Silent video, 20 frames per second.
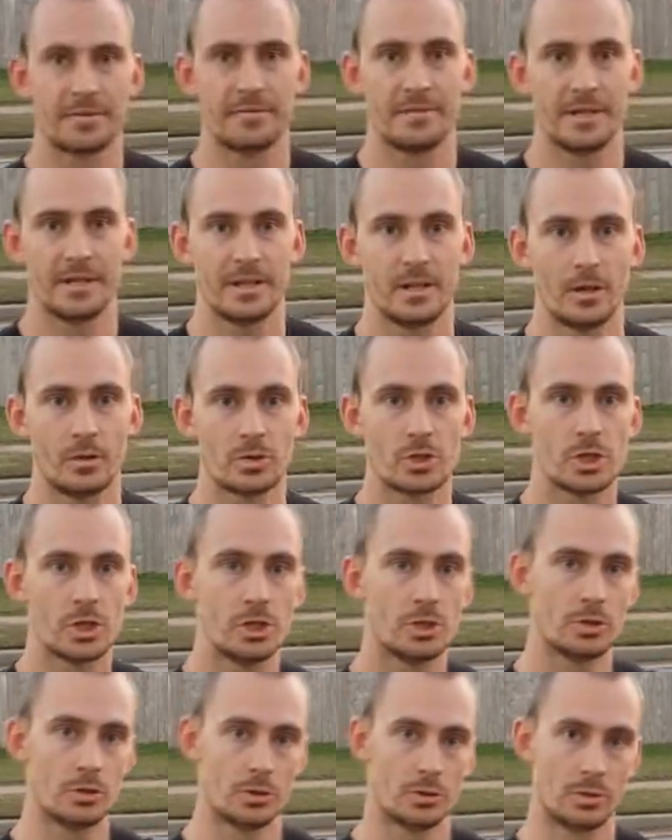video
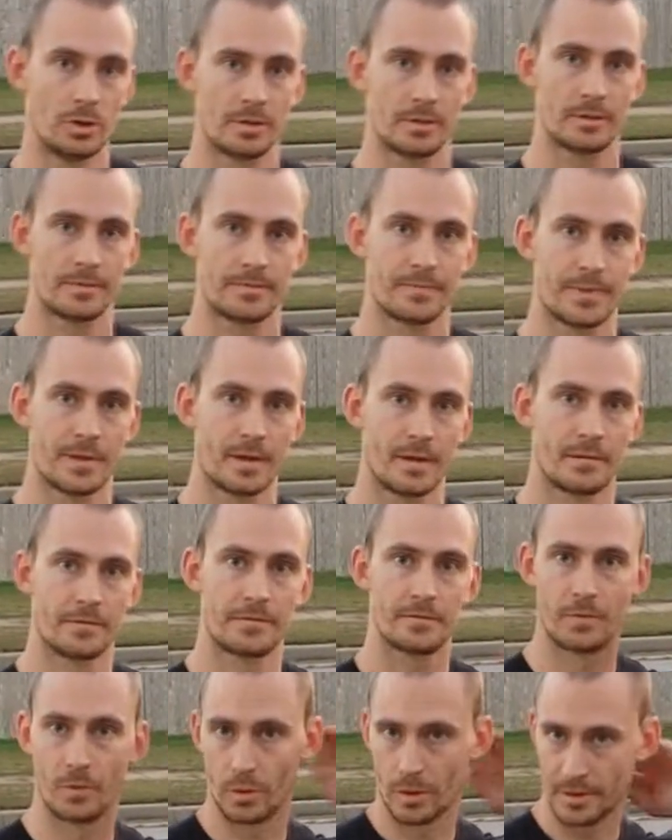2
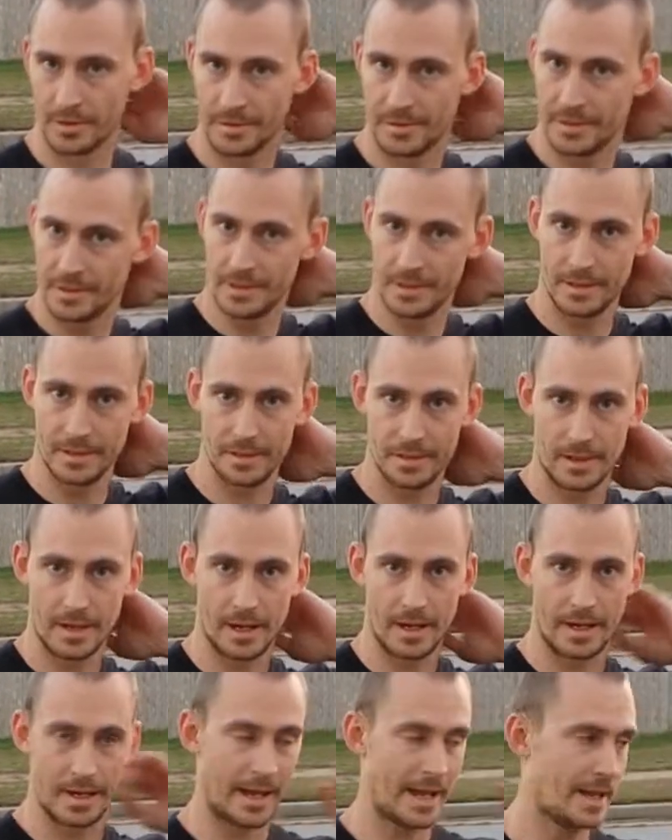for the
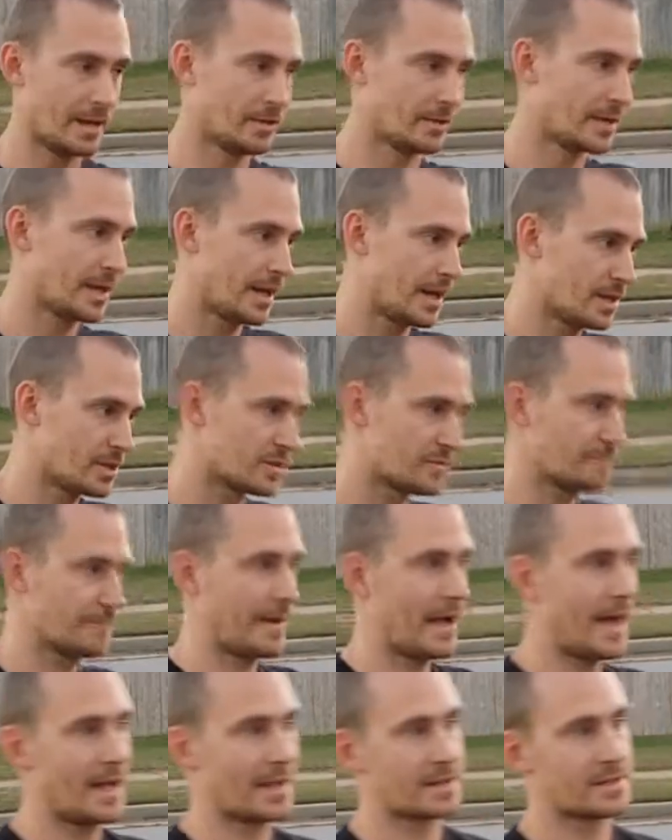Hail Cage
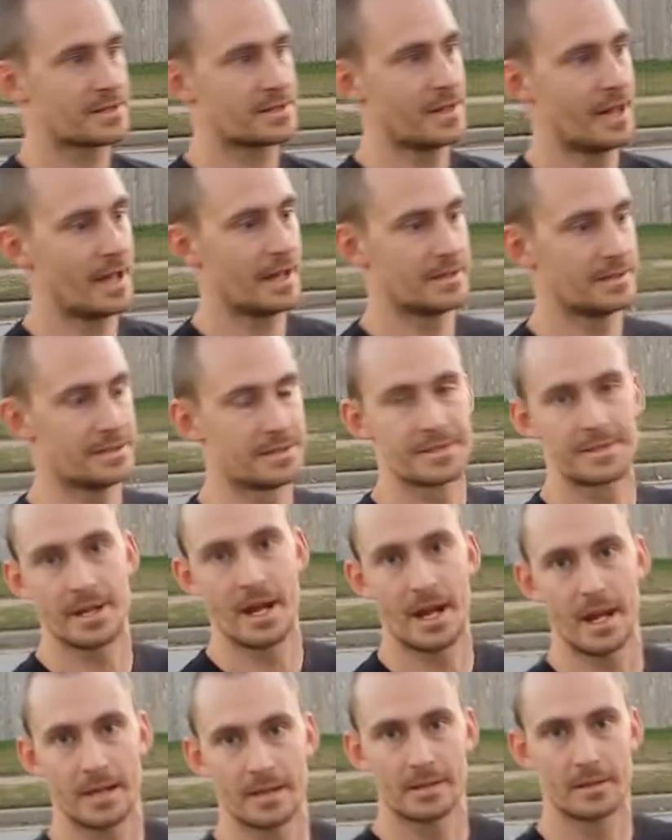facts and
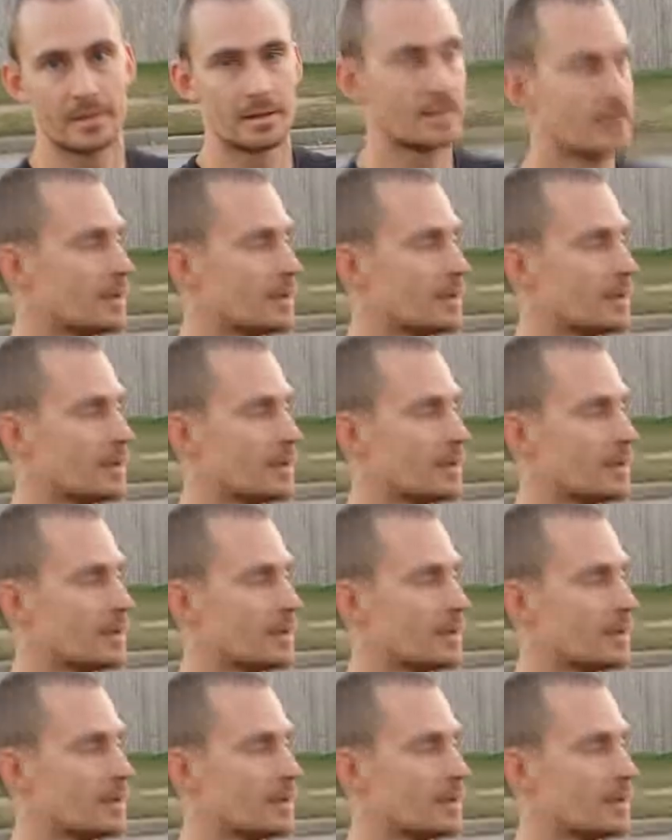design.